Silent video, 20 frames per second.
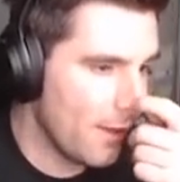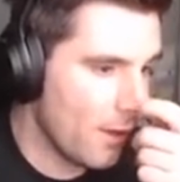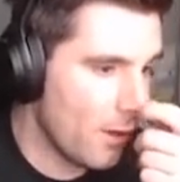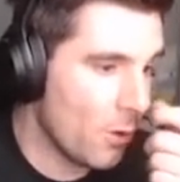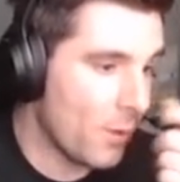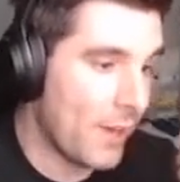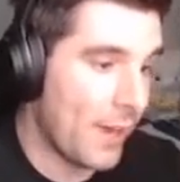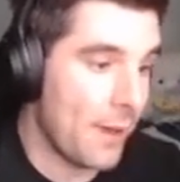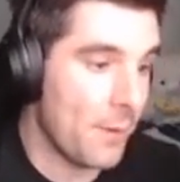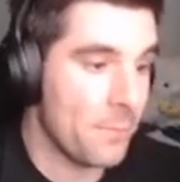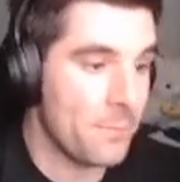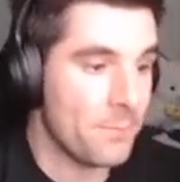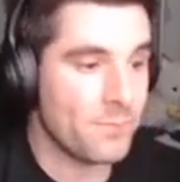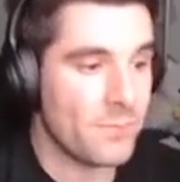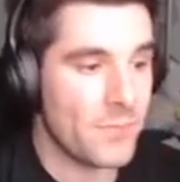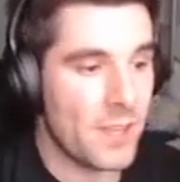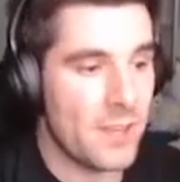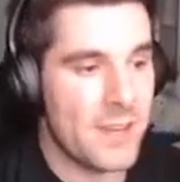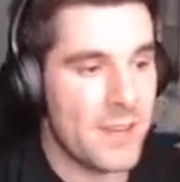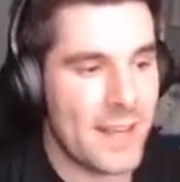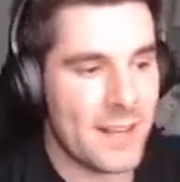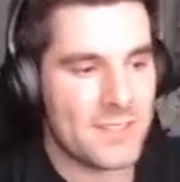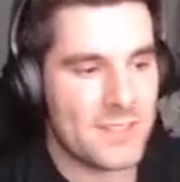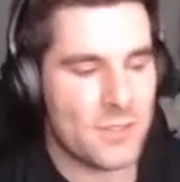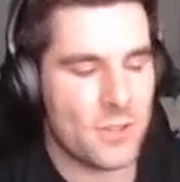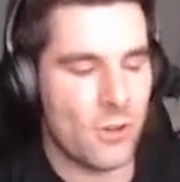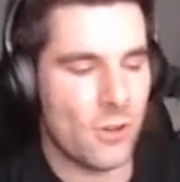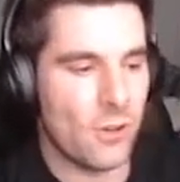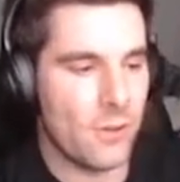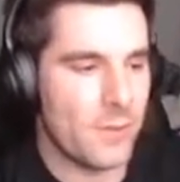Okay.
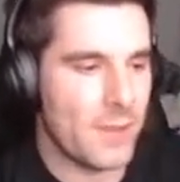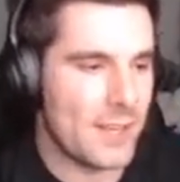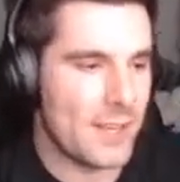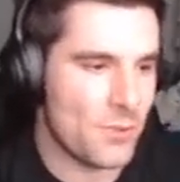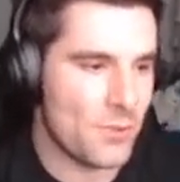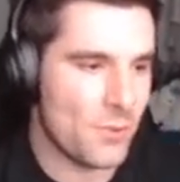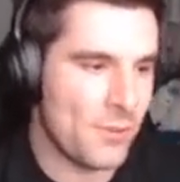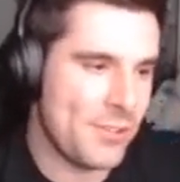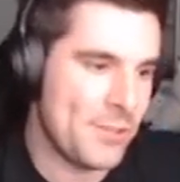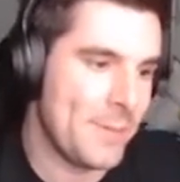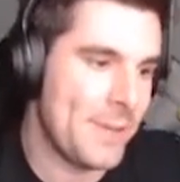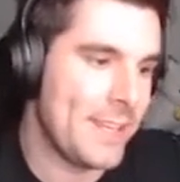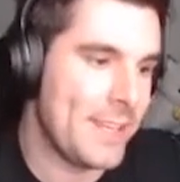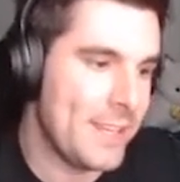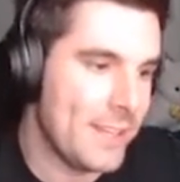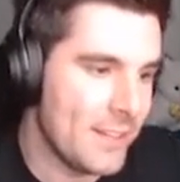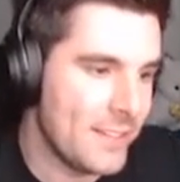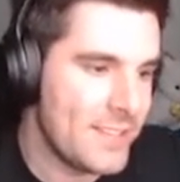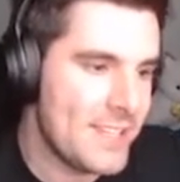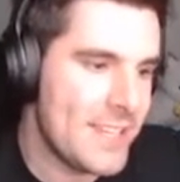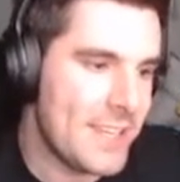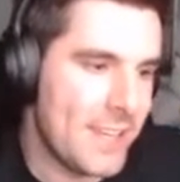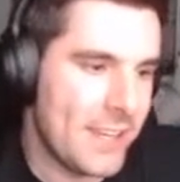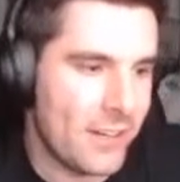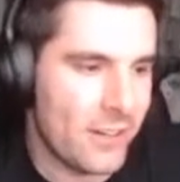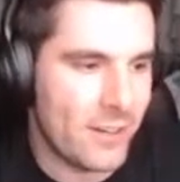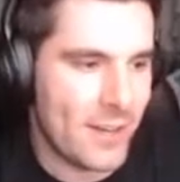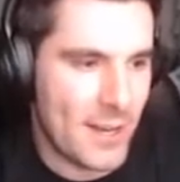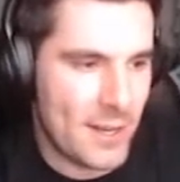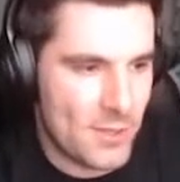Next cut is going to be Guilty
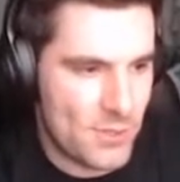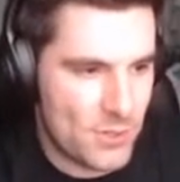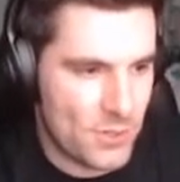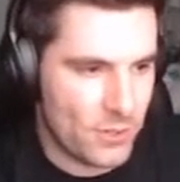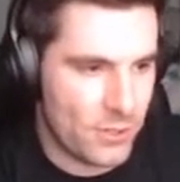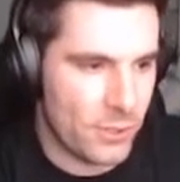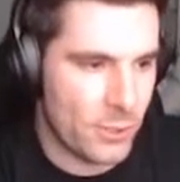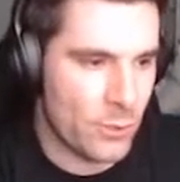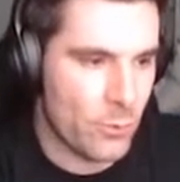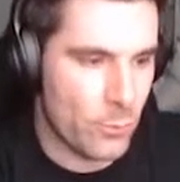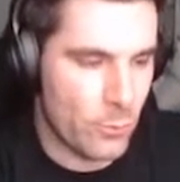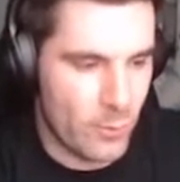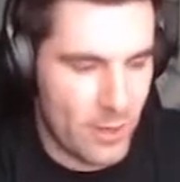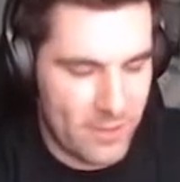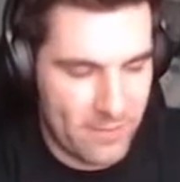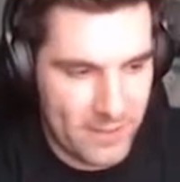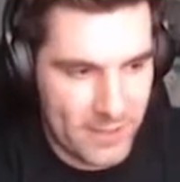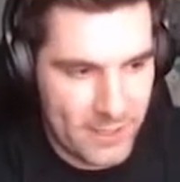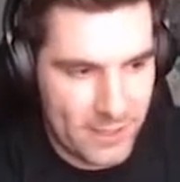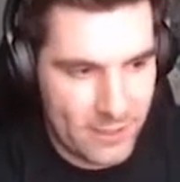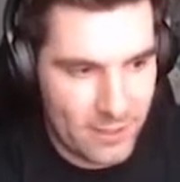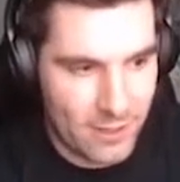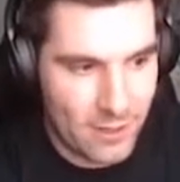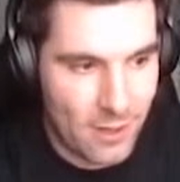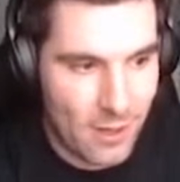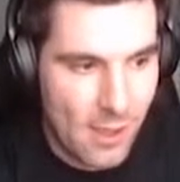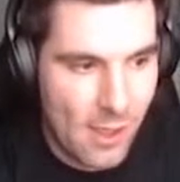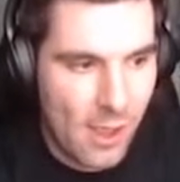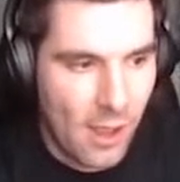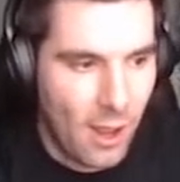Gear Xrd
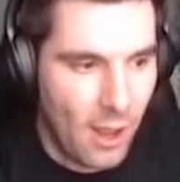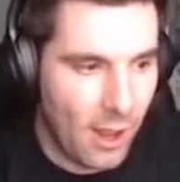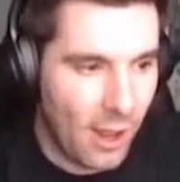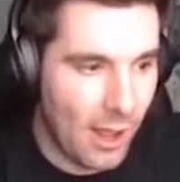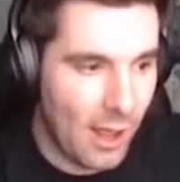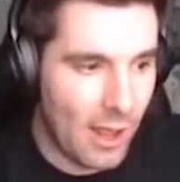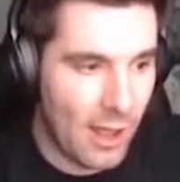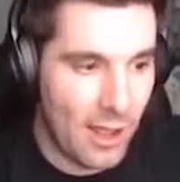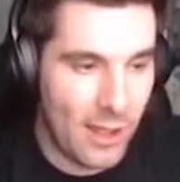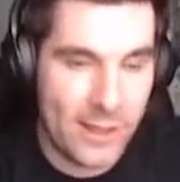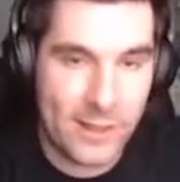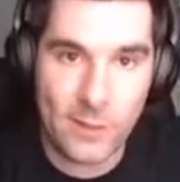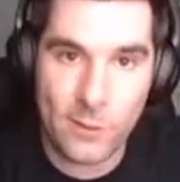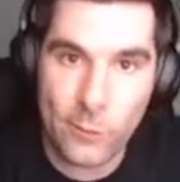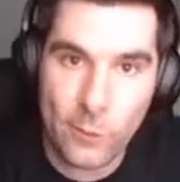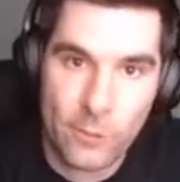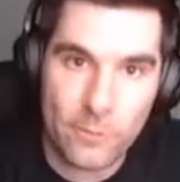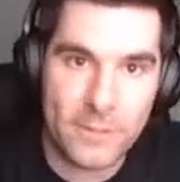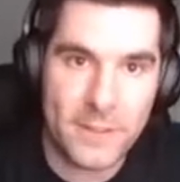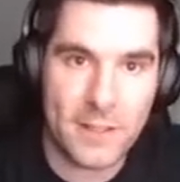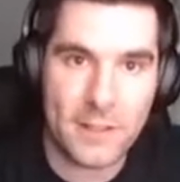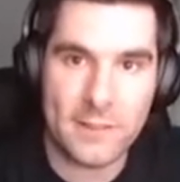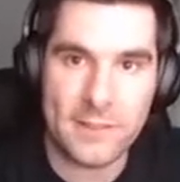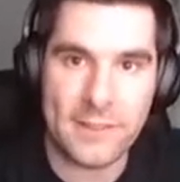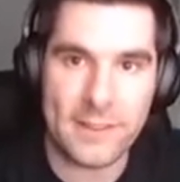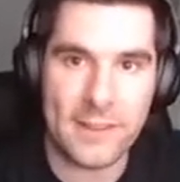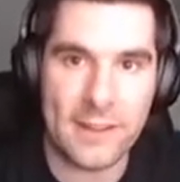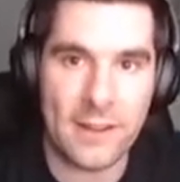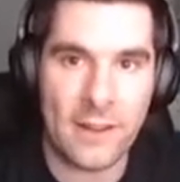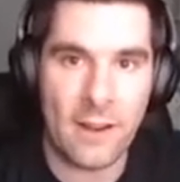Revelator. I love
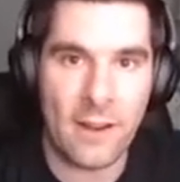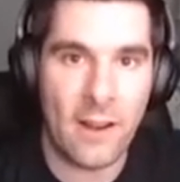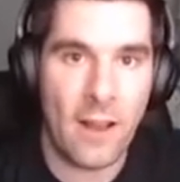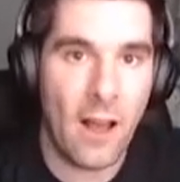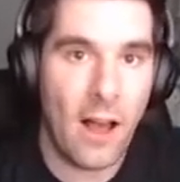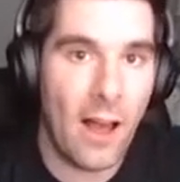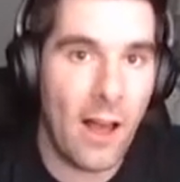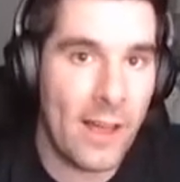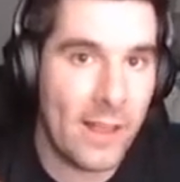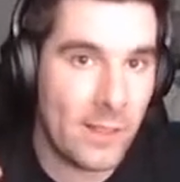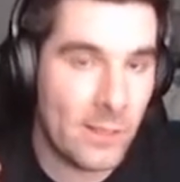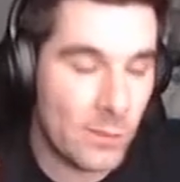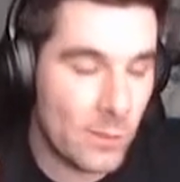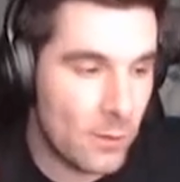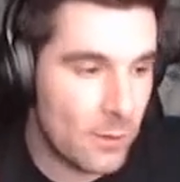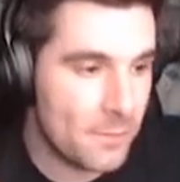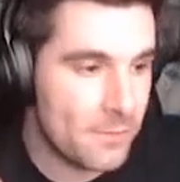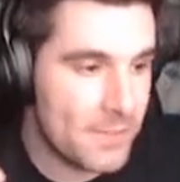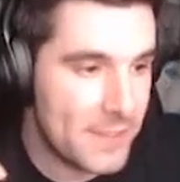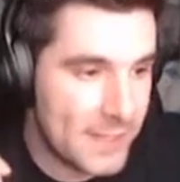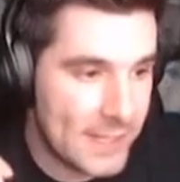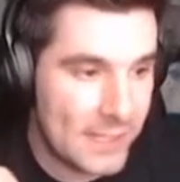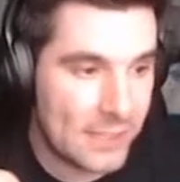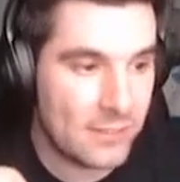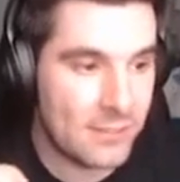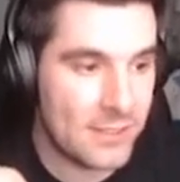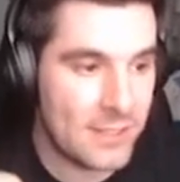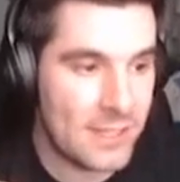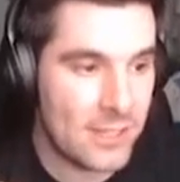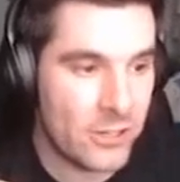Guilty Gear. I love the
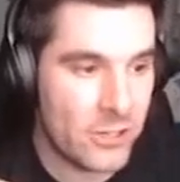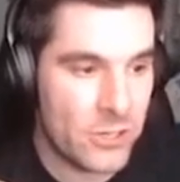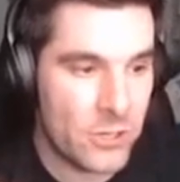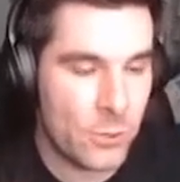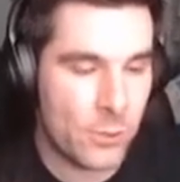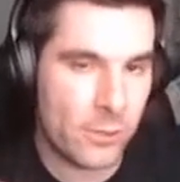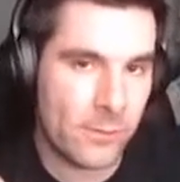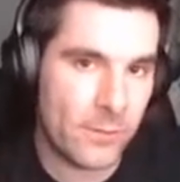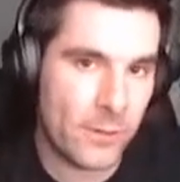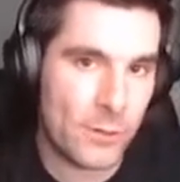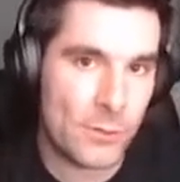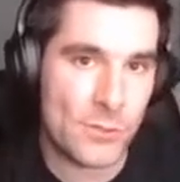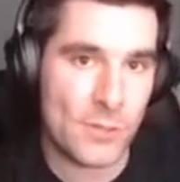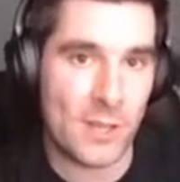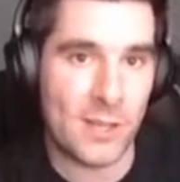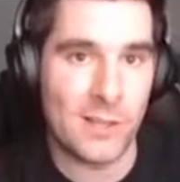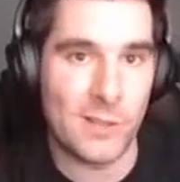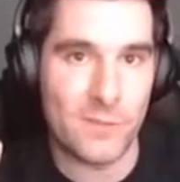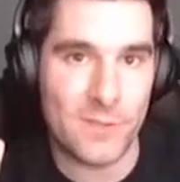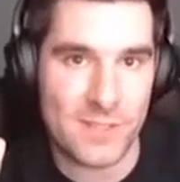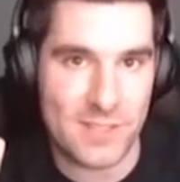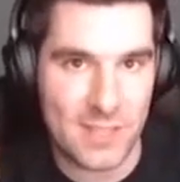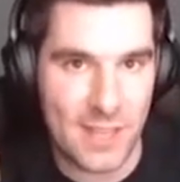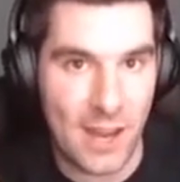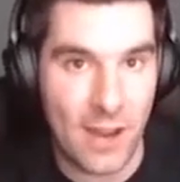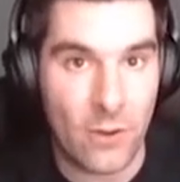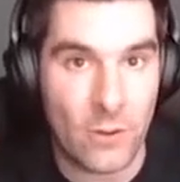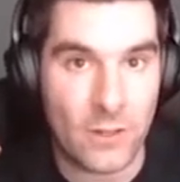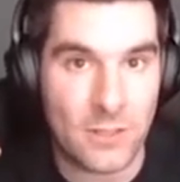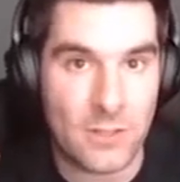Guilty Gear universe. I love its
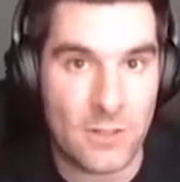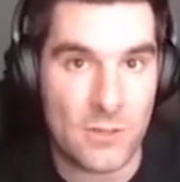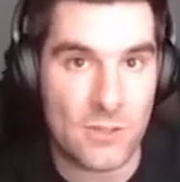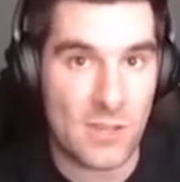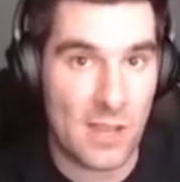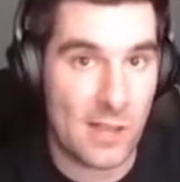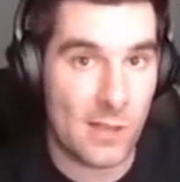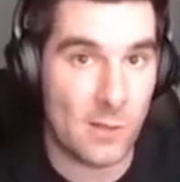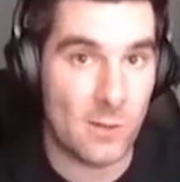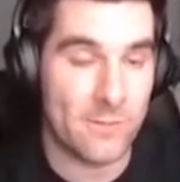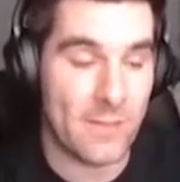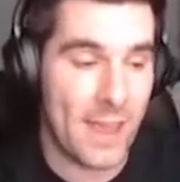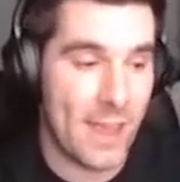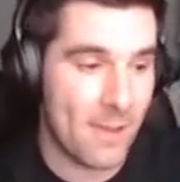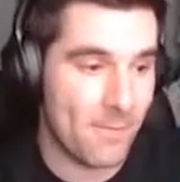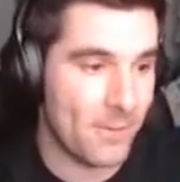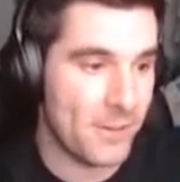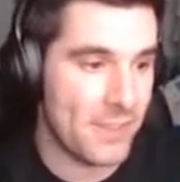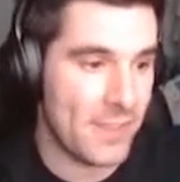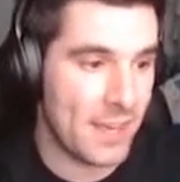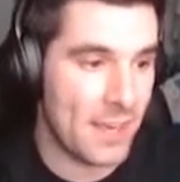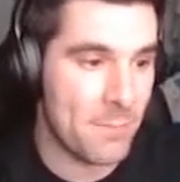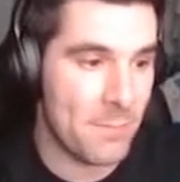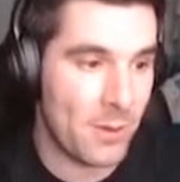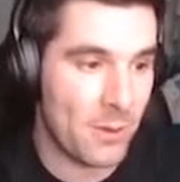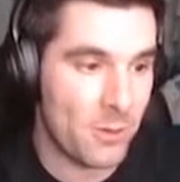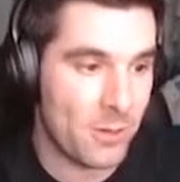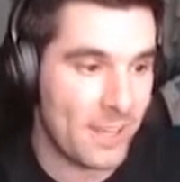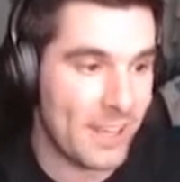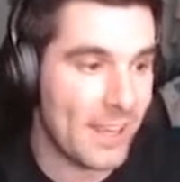characters. I love everything
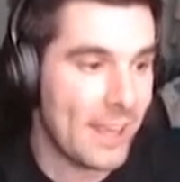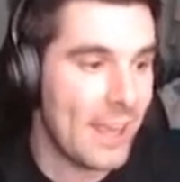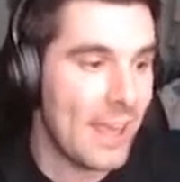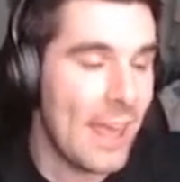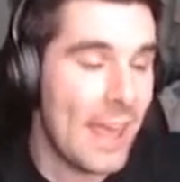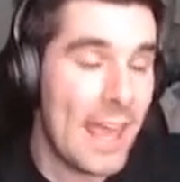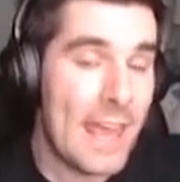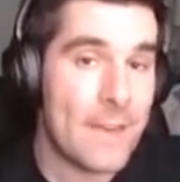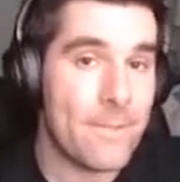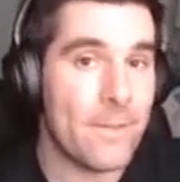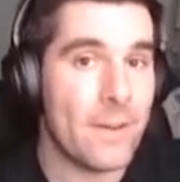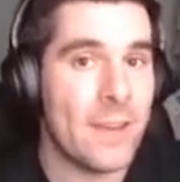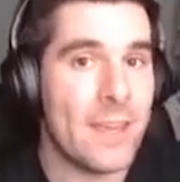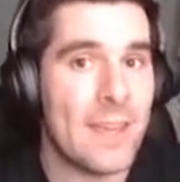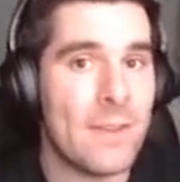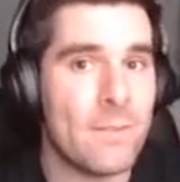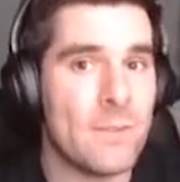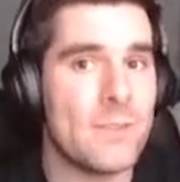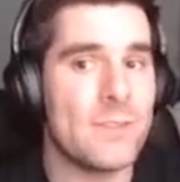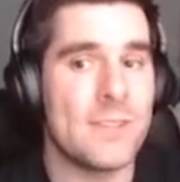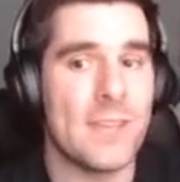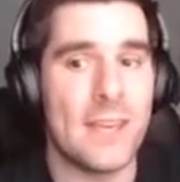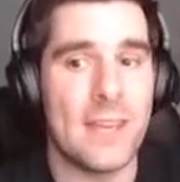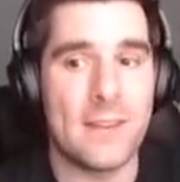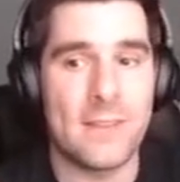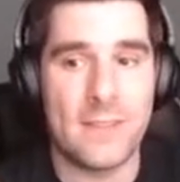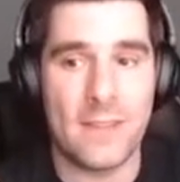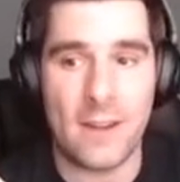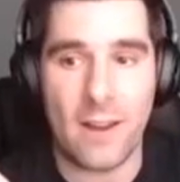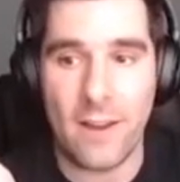about it. If I ever
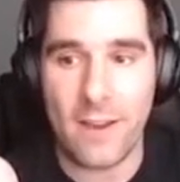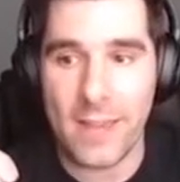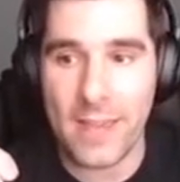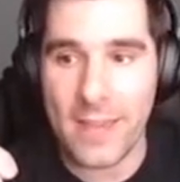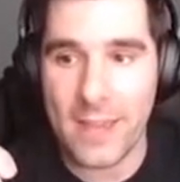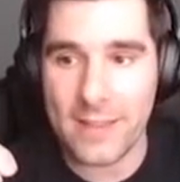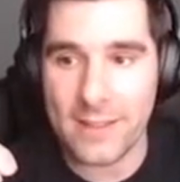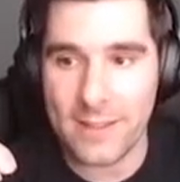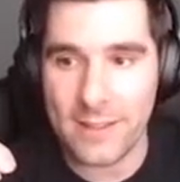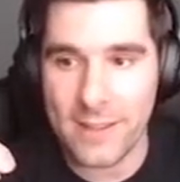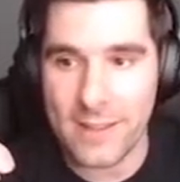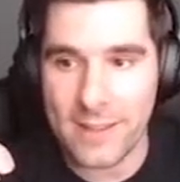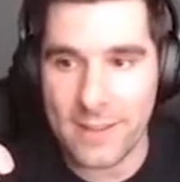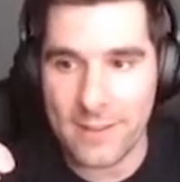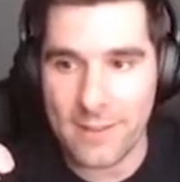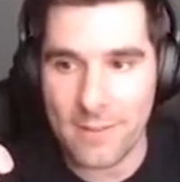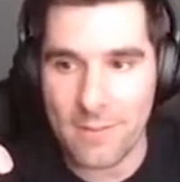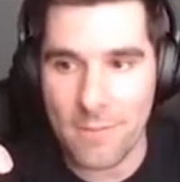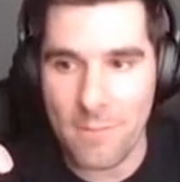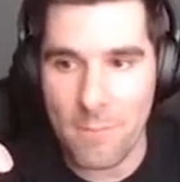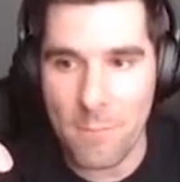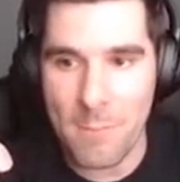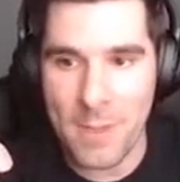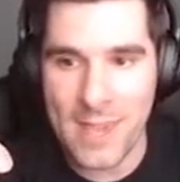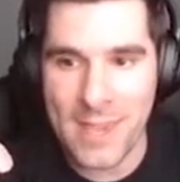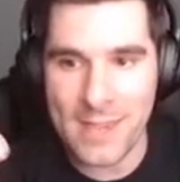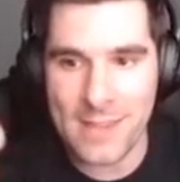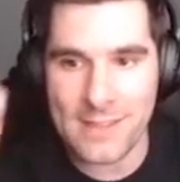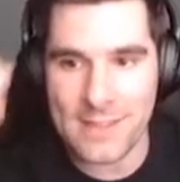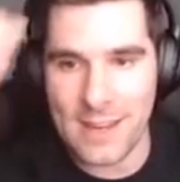said that I had, like,
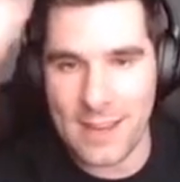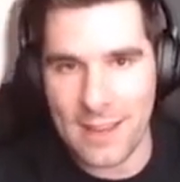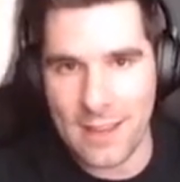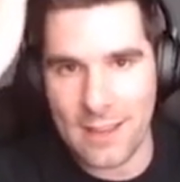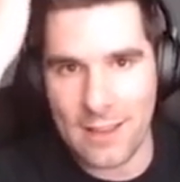made